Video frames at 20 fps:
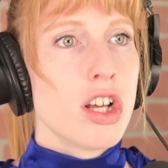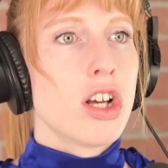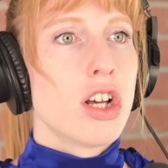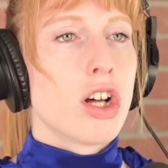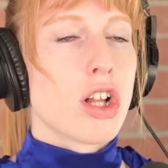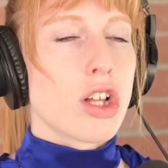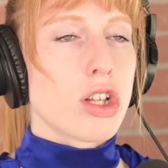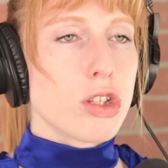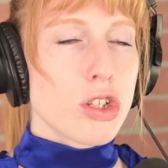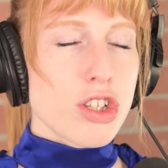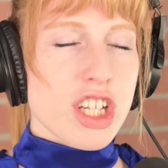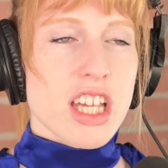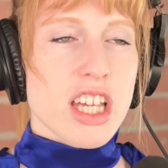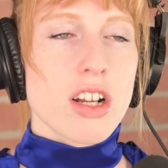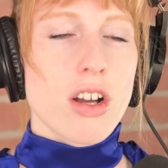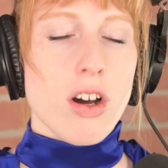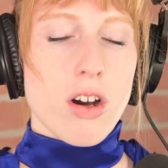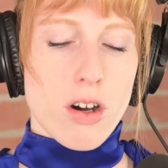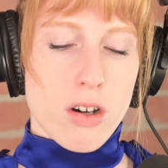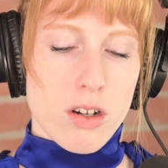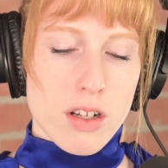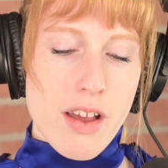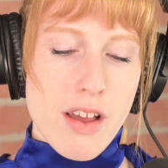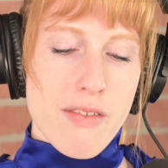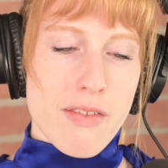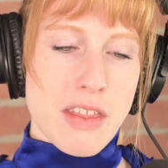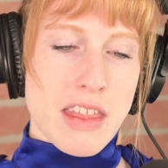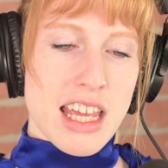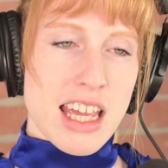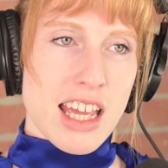look at all of
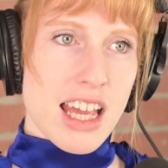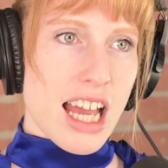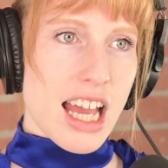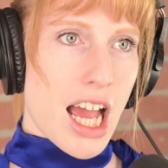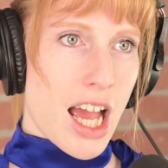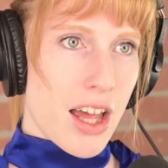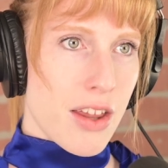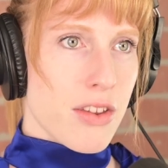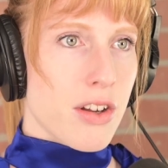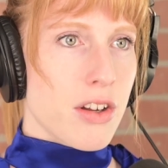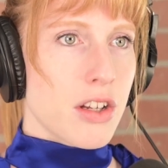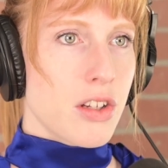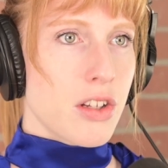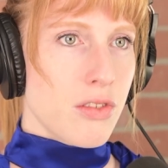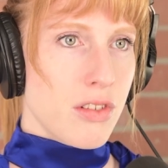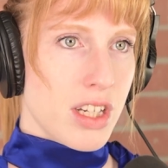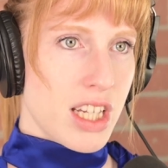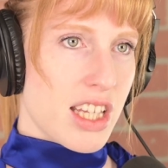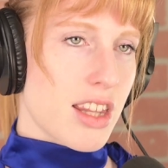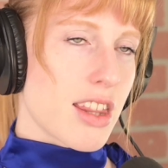the other unique